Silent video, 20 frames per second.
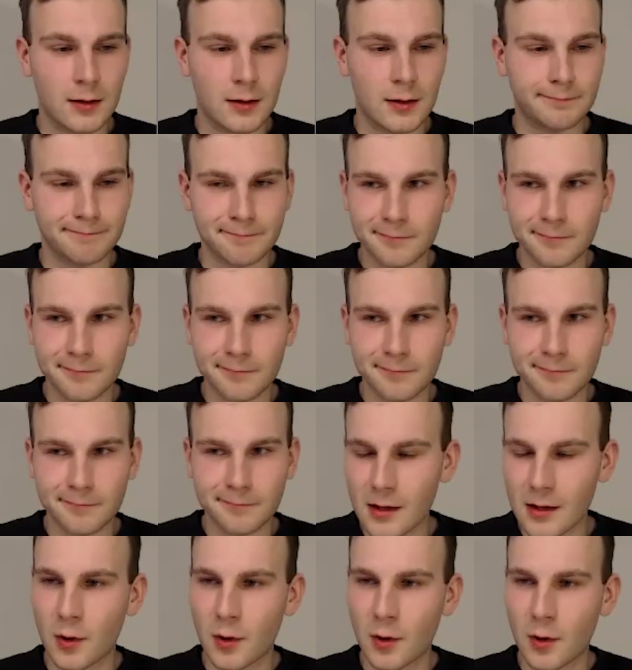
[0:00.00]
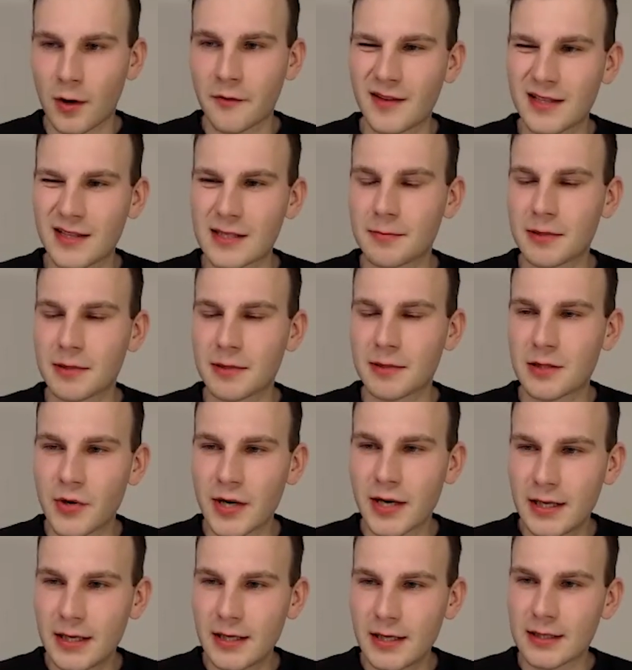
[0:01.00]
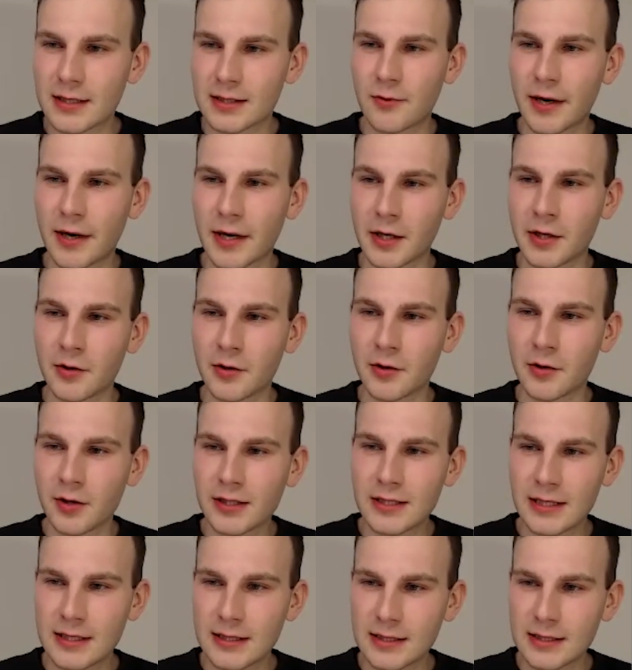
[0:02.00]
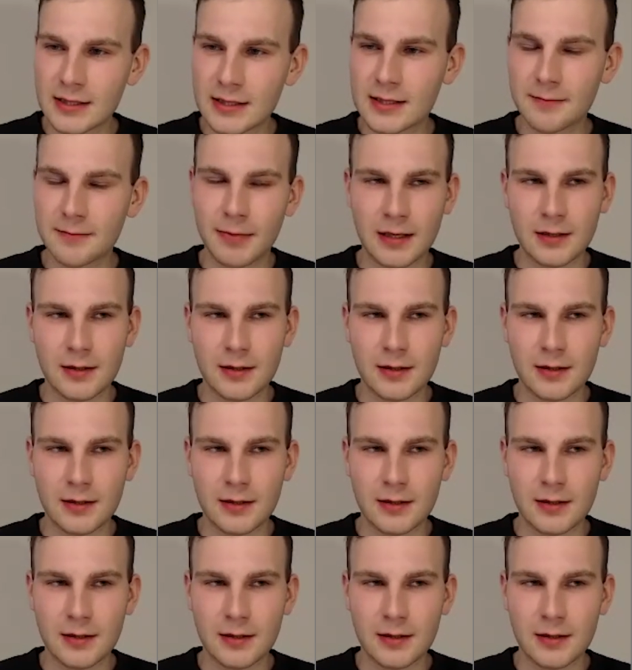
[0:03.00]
One thing that's a bit tricky is running unit tests,